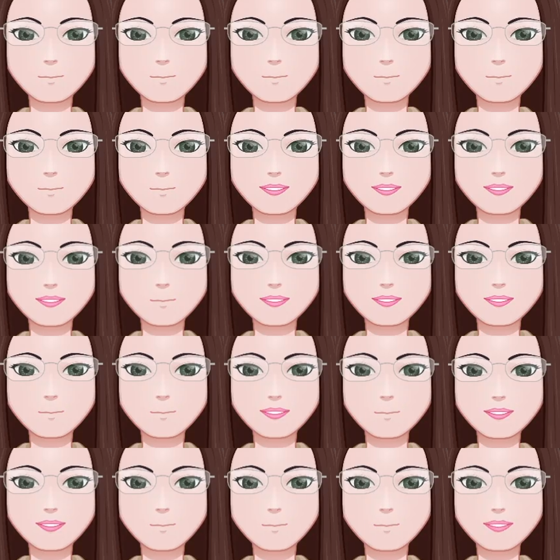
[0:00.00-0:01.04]
Because obviously
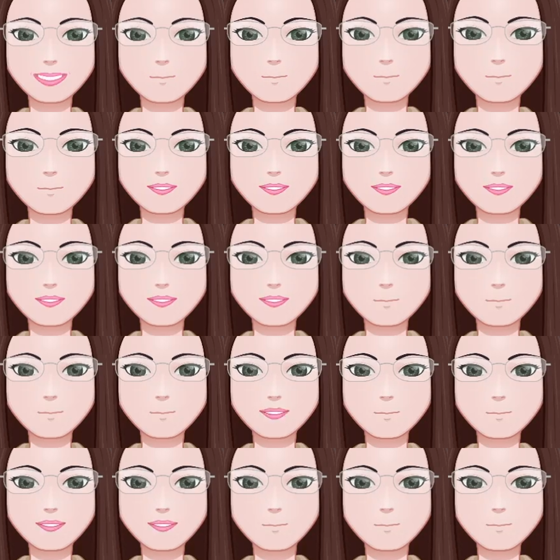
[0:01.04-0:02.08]
you had to have a fine
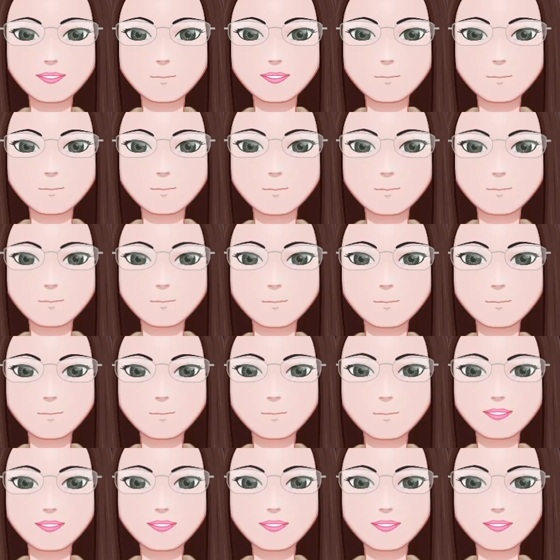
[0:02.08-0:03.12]
spinner
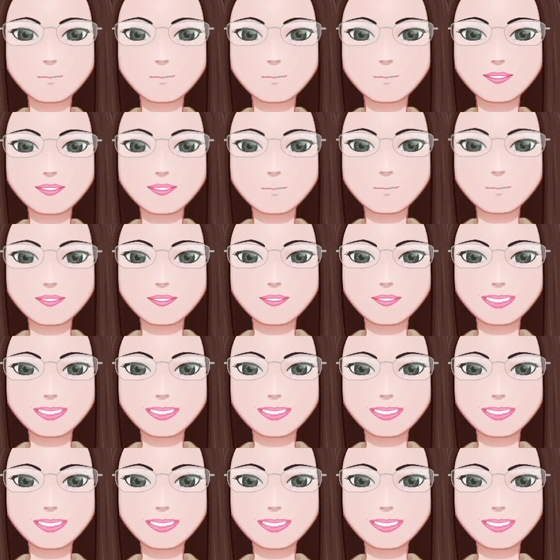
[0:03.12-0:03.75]
just to even